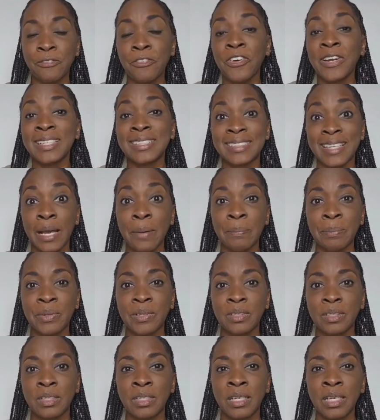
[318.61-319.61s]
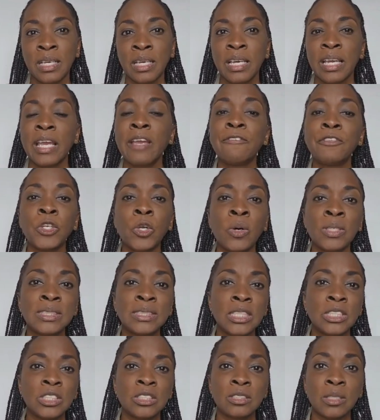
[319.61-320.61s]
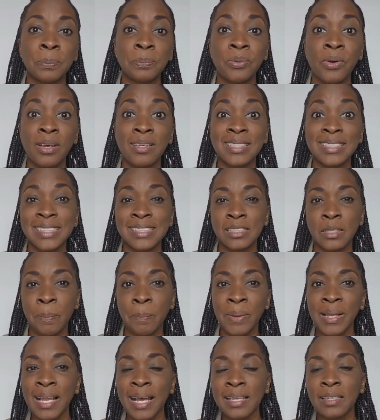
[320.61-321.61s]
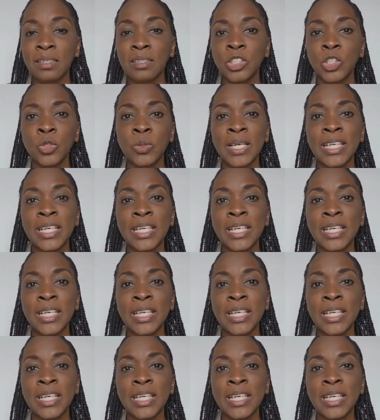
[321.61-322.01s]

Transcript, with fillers: For example, if your digital product is a planner, you